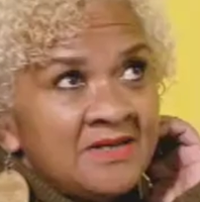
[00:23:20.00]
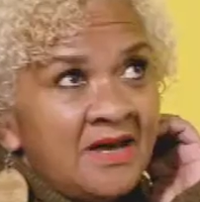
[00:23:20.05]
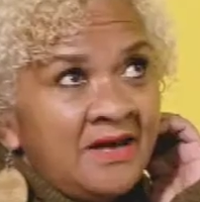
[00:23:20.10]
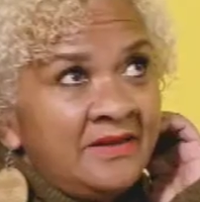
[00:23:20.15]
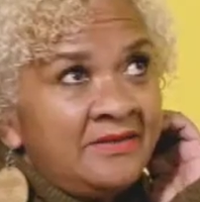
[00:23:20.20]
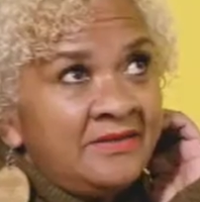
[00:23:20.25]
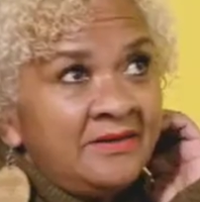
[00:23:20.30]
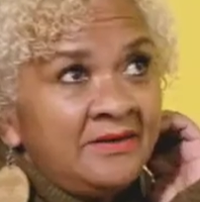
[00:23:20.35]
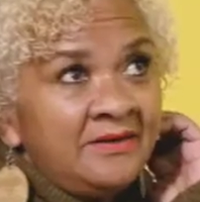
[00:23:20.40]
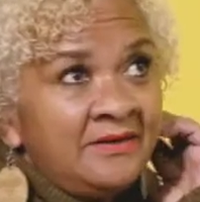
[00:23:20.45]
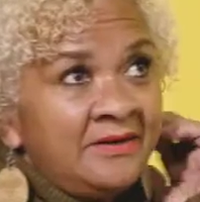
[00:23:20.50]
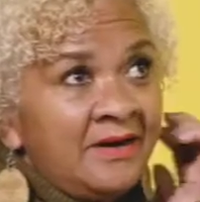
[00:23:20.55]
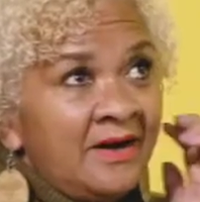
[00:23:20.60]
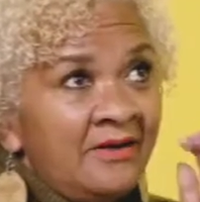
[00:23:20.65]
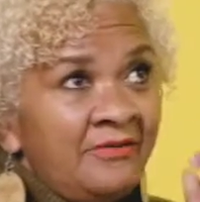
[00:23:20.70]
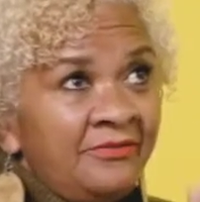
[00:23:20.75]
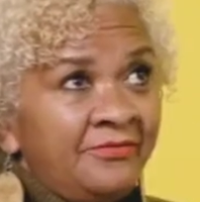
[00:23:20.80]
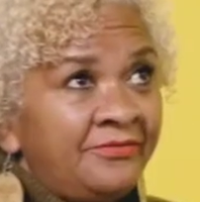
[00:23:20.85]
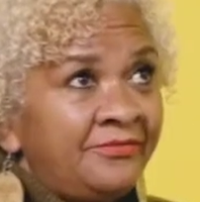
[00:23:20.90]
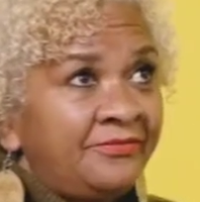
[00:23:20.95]
I think
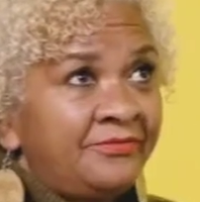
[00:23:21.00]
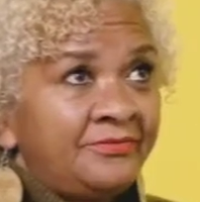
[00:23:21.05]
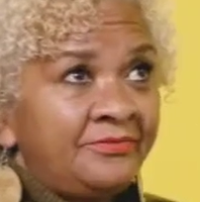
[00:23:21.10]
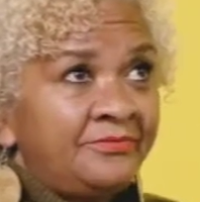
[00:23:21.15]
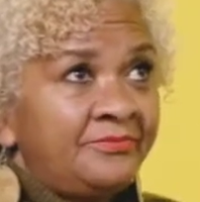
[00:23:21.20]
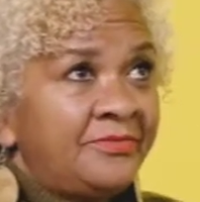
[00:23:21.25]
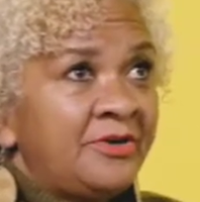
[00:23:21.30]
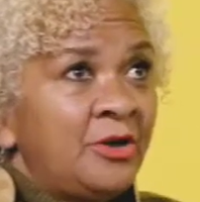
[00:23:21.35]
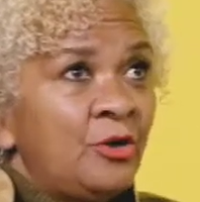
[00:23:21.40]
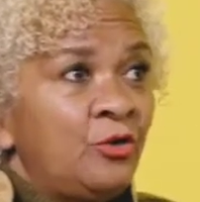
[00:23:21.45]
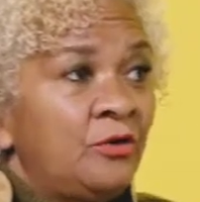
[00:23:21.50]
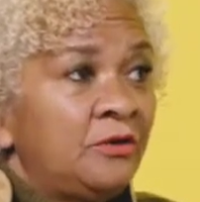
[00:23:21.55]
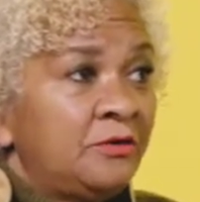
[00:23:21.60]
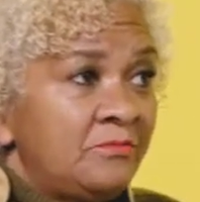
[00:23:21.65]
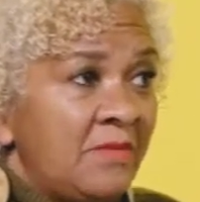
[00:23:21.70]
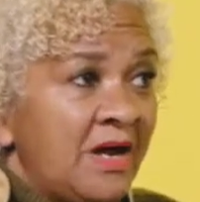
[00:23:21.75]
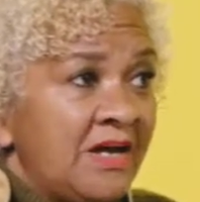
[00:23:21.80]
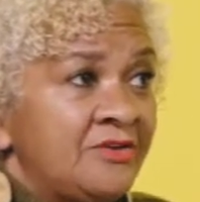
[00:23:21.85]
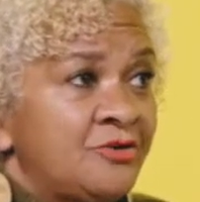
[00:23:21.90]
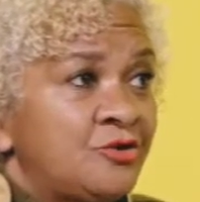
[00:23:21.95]
I've told
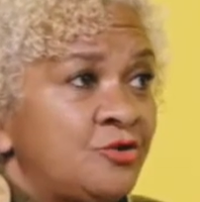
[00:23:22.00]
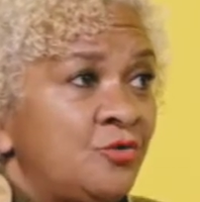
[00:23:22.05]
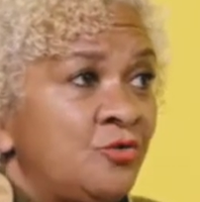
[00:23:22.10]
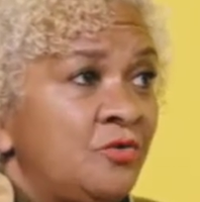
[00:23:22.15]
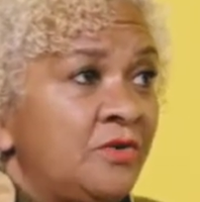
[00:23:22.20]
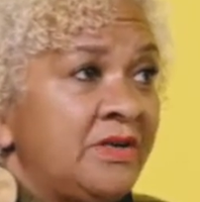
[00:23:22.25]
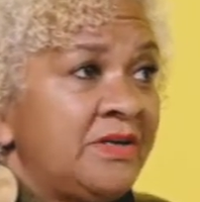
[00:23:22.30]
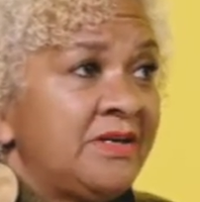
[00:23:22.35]
my story,